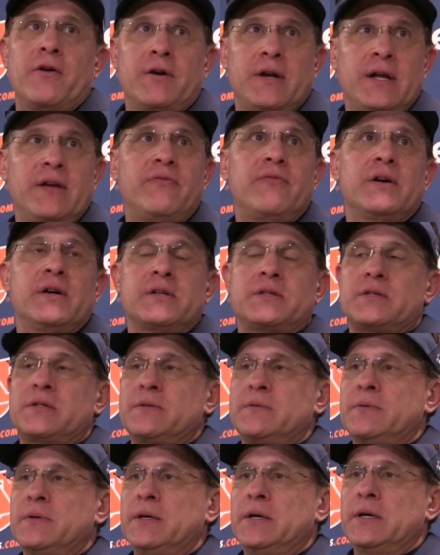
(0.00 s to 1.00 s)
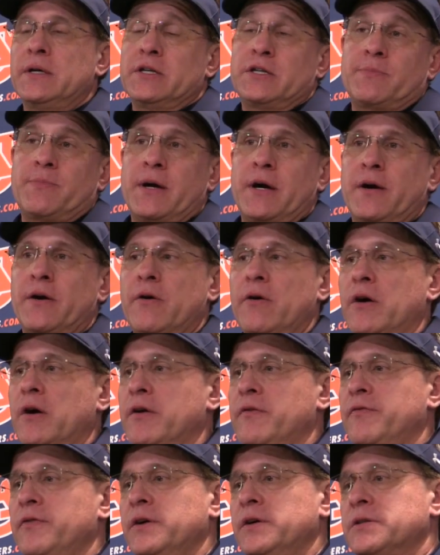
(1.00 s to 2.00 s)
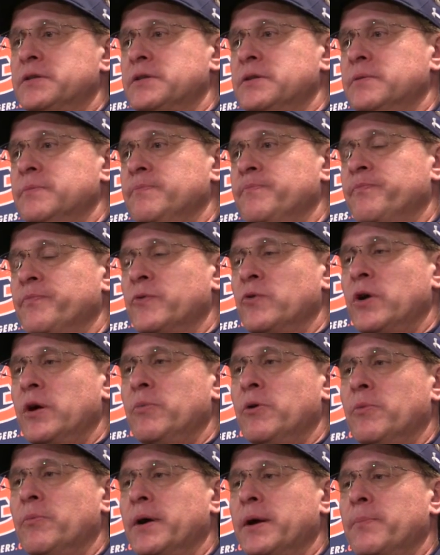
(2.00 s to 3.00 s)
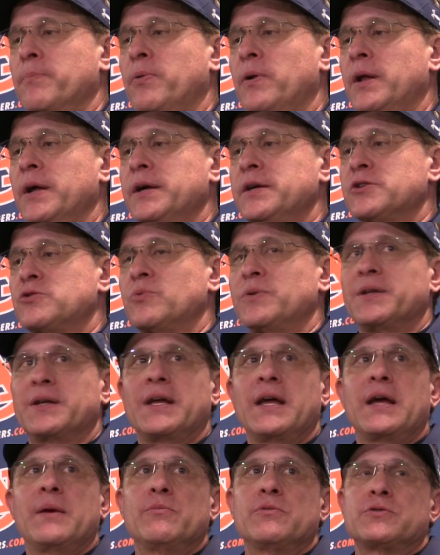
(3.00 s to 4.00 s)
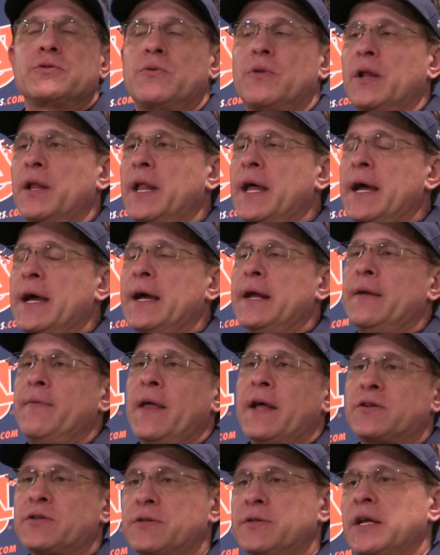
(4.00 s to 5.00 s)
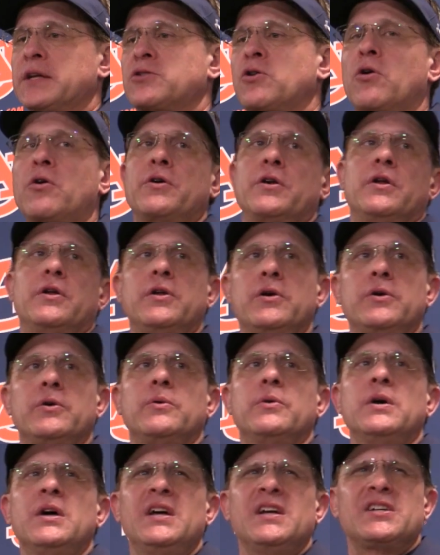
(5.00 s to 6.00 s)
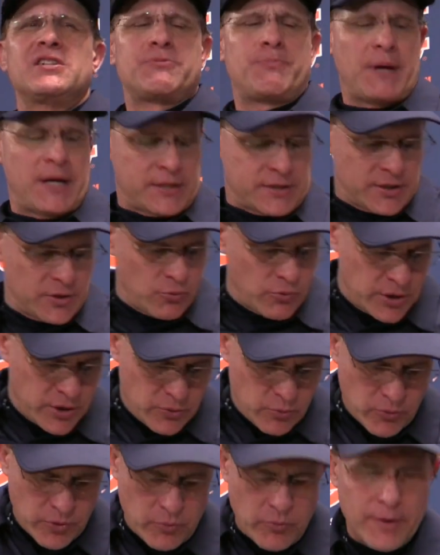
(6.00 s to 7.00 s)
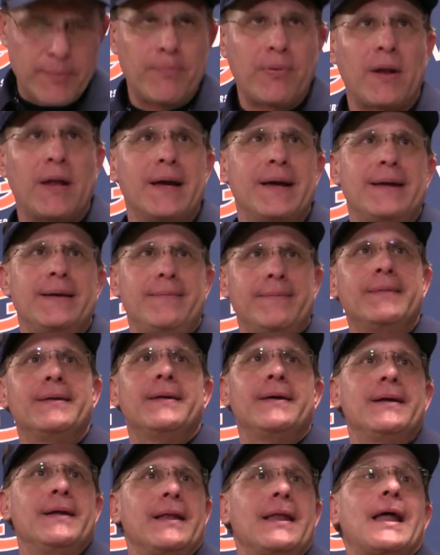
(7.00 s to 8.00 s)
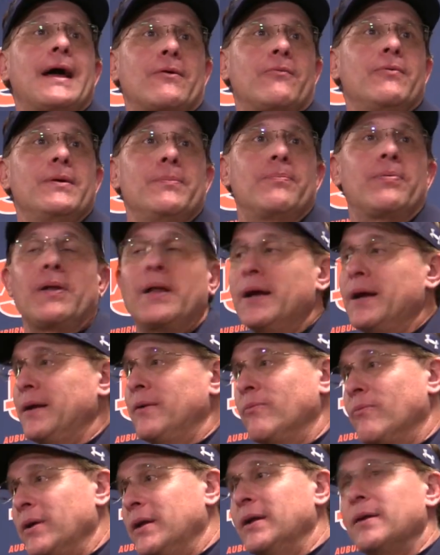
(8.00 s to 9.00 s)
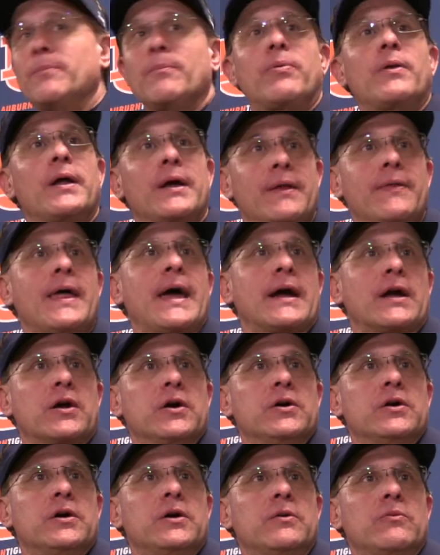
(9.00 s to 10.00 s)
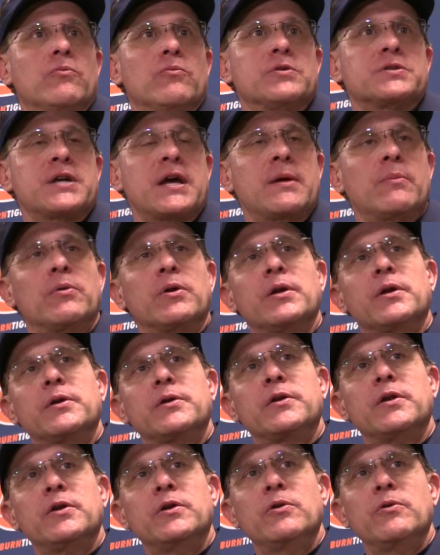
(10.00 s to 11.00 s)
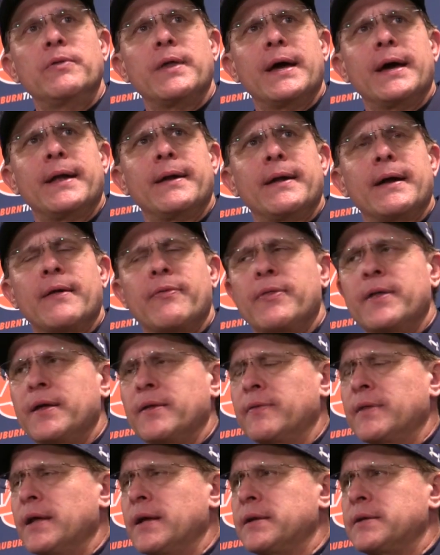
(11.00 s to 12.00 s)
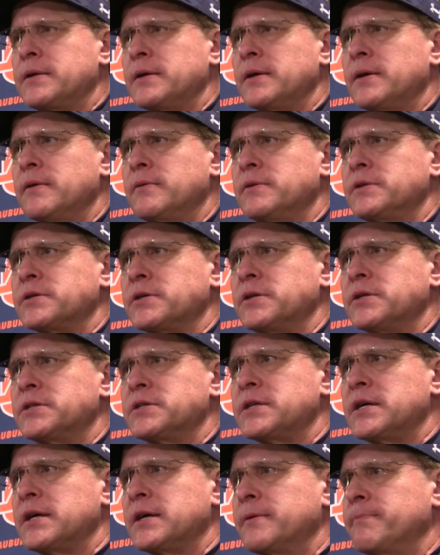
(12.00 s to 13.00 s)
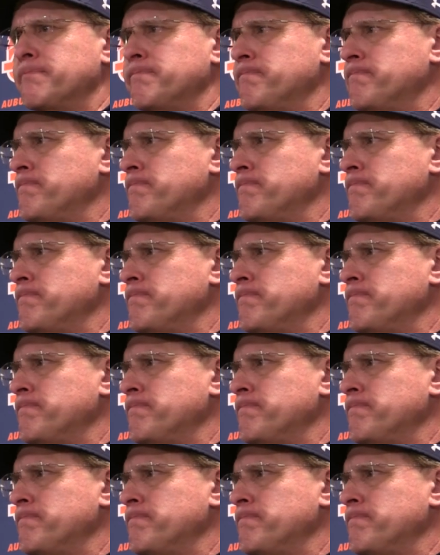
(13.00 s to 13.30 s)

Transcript: our defense, inspired our offense, and we were able to make plays when the game was on the line, and that's hard to do, especially when we played like we played, and we didn't play that good and was able to do that. I think that is a good sign.